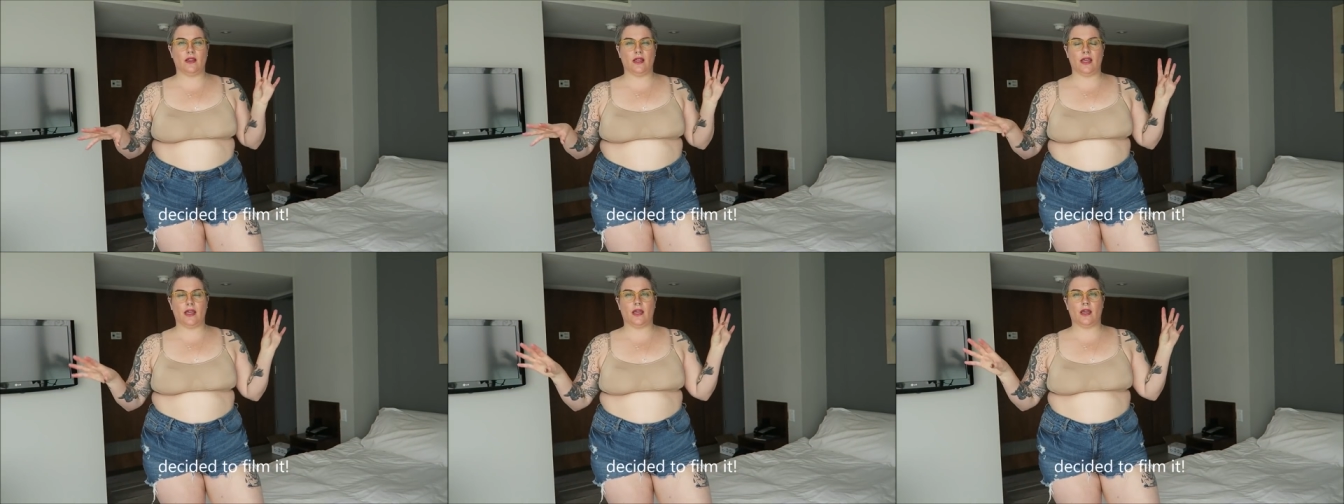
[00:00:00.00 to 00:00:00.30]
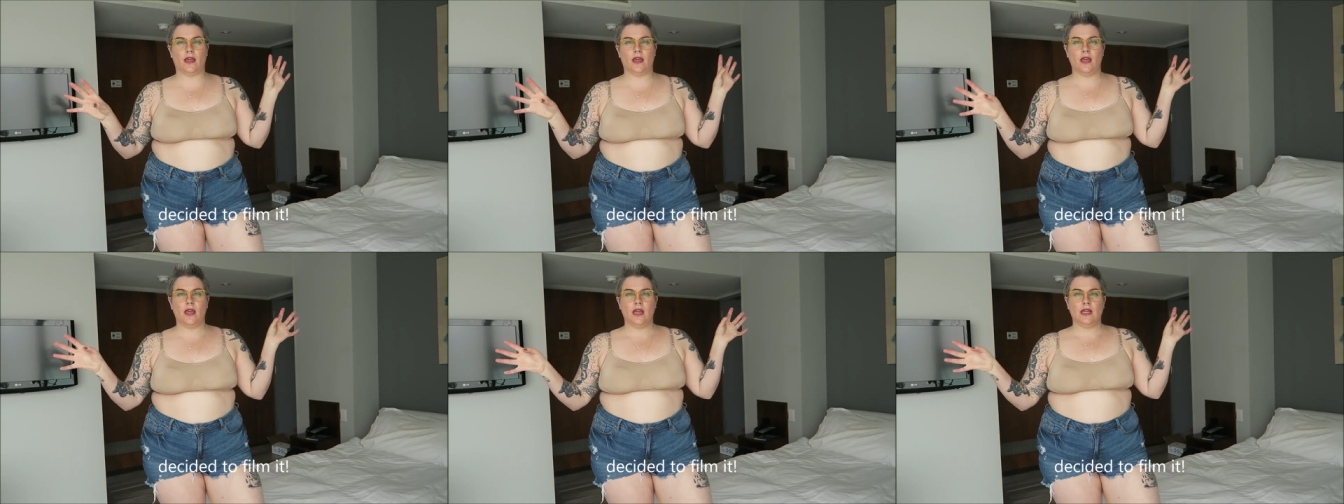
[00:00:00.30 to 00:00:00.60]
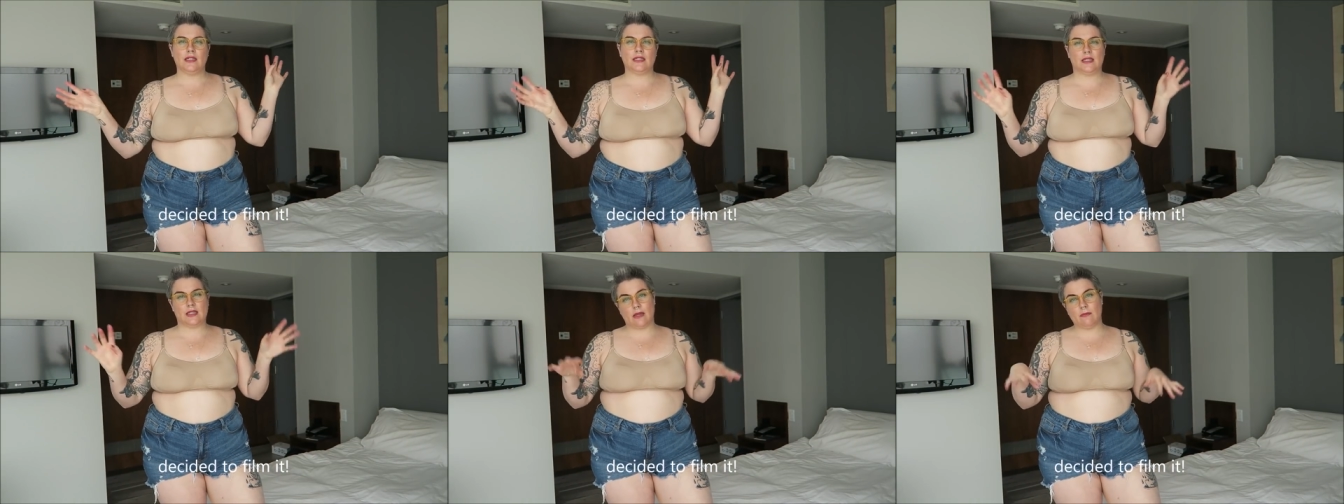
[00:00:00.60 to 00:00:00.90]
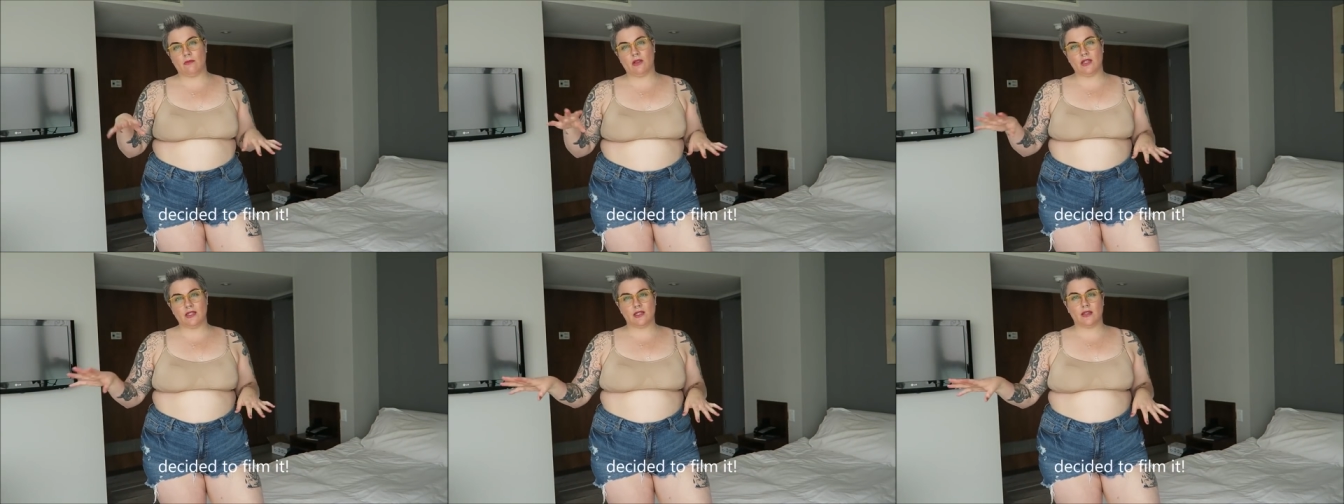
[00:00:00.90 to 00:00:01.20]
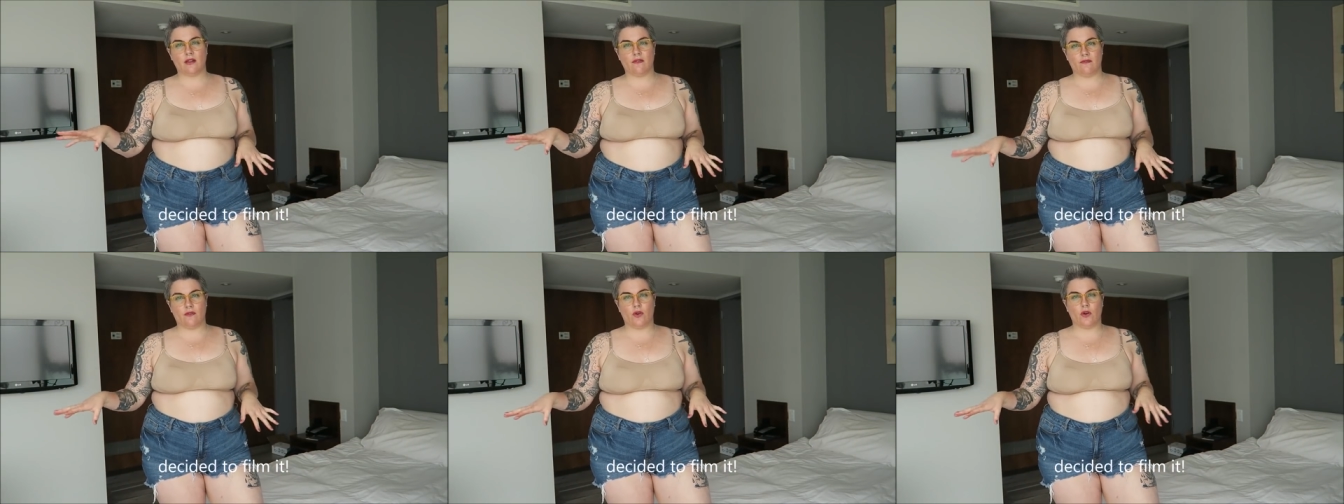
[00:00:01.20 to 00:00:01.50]
like seamless
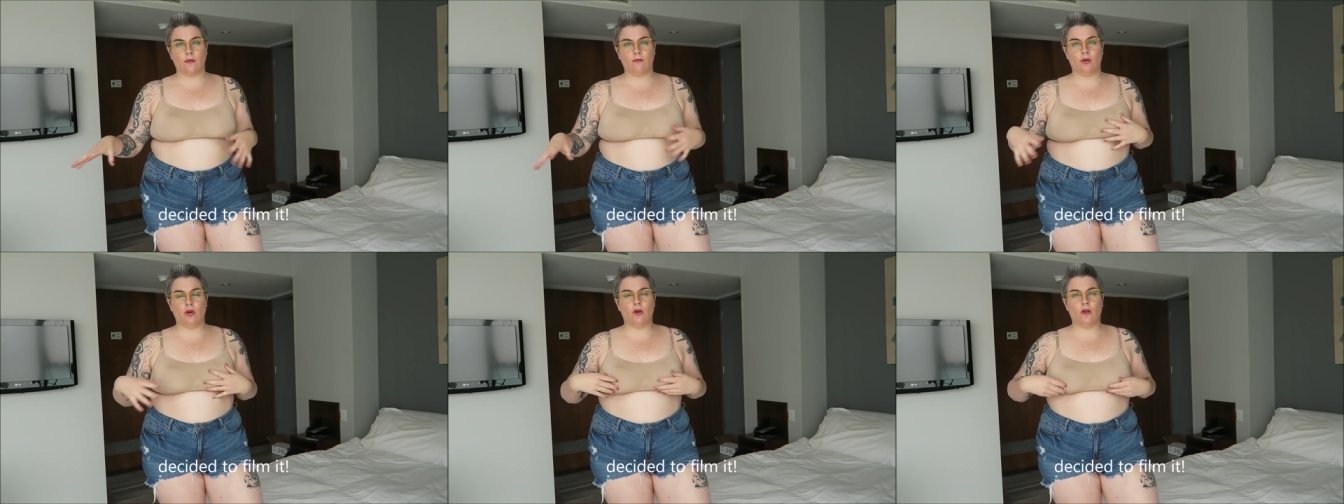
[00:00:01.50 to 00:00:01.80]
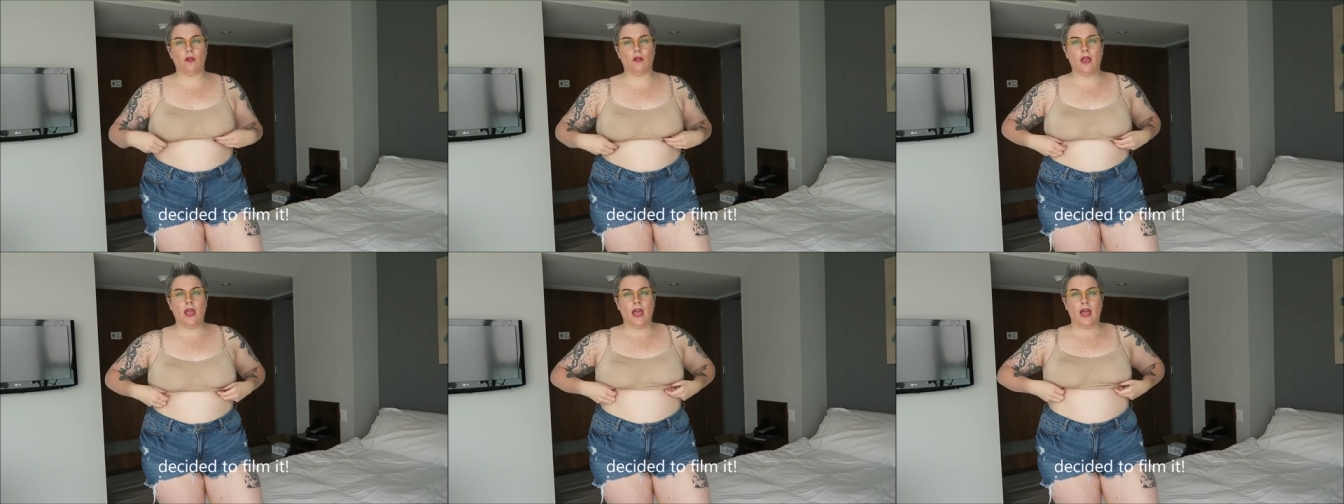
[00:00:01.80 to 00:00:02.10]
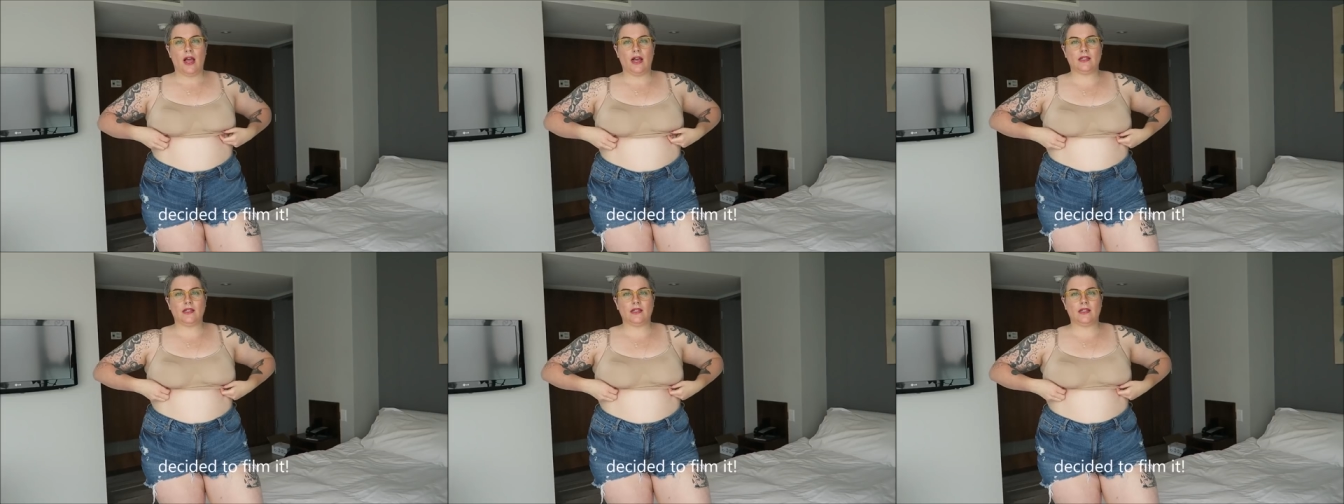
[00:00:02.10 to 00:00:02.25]
convertible.